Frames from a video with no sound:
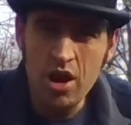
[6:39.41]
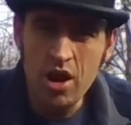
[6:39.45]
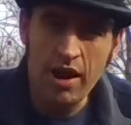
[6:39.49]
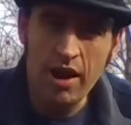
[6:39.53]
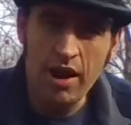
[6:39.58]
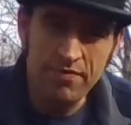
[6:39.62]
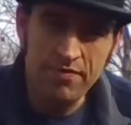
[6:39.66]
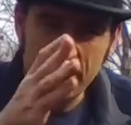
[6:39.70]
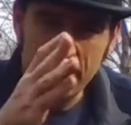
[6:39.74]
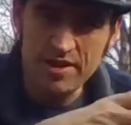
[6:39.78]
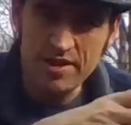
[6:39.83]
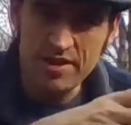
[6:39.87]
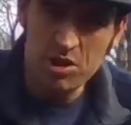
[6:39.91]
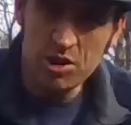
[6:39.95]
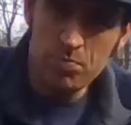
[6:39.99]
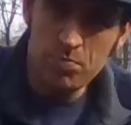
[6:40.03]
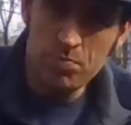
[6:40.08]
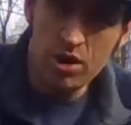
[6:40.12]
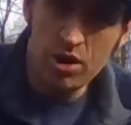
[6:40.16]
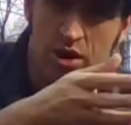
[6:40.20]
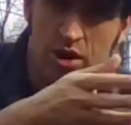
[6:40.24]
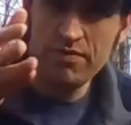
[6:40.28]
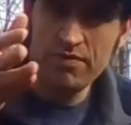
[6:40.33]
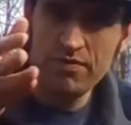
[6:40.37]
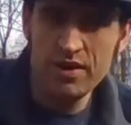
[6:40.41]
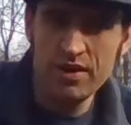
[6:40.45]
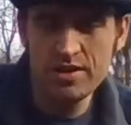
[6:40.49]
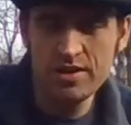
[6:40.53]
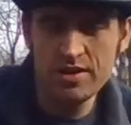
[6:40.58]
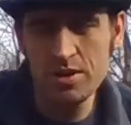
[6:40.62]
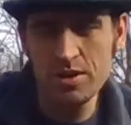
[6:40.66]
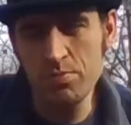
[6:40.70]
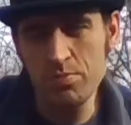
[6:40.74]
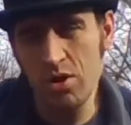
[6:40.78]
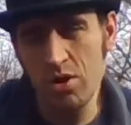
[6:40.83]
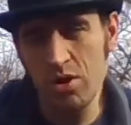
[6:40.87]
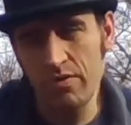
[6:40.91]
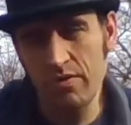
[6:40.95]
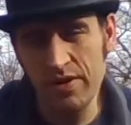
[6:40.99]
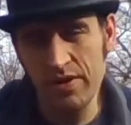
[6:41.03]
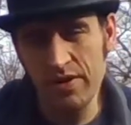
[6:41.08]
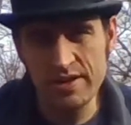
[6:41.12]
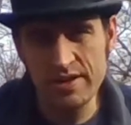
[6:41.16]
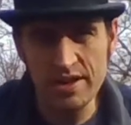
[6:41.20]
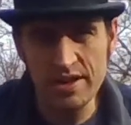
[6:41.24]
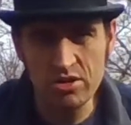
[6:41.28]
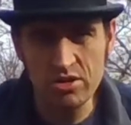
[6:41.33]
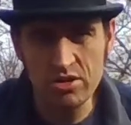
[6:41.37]
I fix this bug, fix
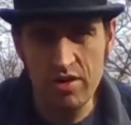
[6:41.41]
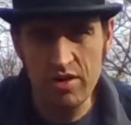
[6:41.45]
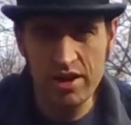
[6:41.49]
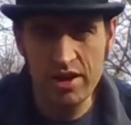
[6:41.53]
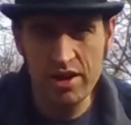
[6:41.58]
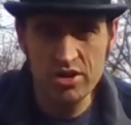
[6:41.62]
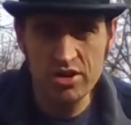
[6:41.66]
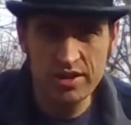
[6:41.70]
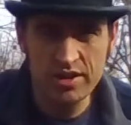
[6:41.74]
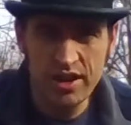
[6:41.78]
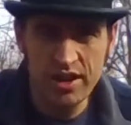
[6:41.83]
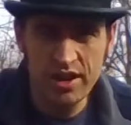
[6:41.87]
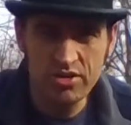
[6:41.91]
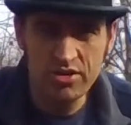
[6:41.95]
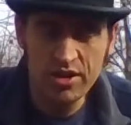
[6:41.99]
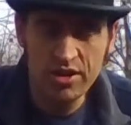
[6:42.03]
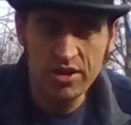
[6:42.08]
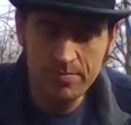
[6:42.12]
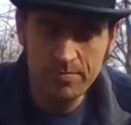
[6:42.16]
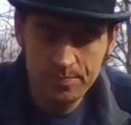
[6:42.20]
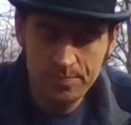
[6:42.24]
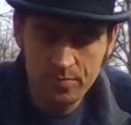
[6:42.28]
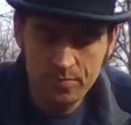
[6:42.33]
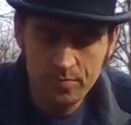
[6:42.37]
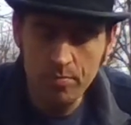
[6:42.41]
this crash, etc.